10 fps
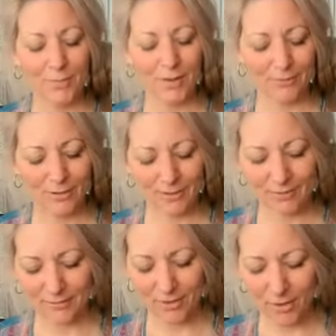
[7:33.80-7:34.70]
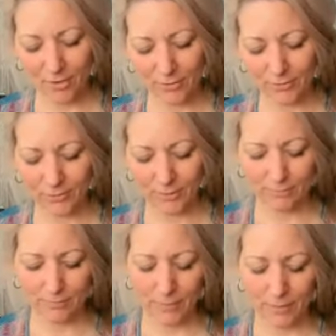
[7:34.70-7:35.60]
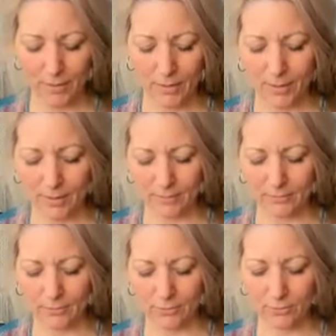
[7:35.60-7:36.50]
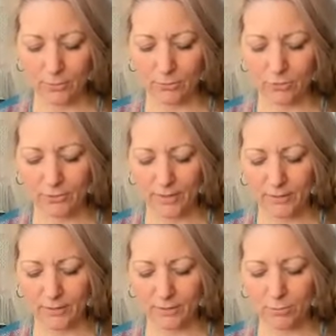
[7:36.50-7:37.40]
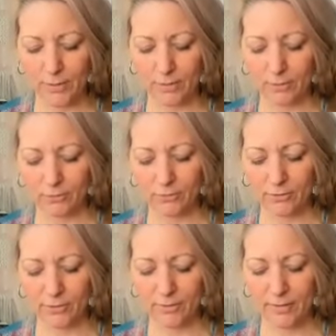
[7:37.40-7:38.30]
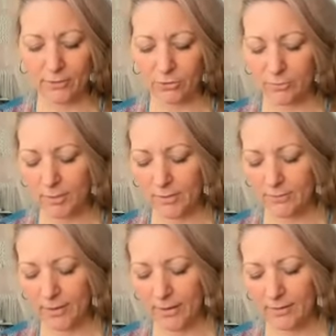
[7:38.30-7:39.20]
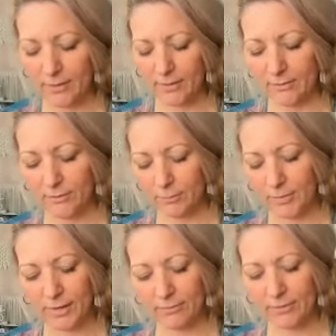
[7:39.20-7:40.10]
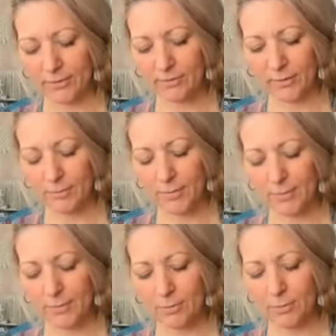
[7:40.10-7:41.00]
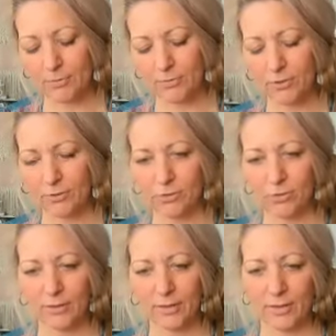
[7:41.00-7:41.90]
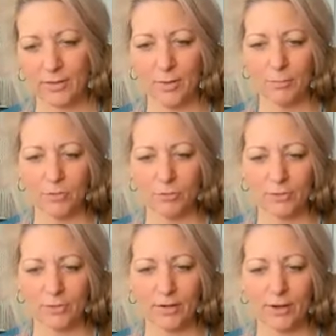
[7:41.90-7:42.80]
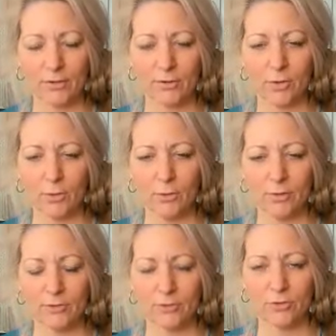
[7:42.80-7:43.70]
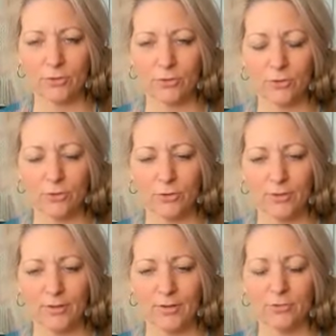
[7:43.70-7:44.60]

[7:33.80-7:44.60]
my readings all the time. And, you know, she's got these wheels. It's like, yeah, she might have had something that feels like maybe it wasn't such a good thing. But she's got a heart of gold, and she's turned her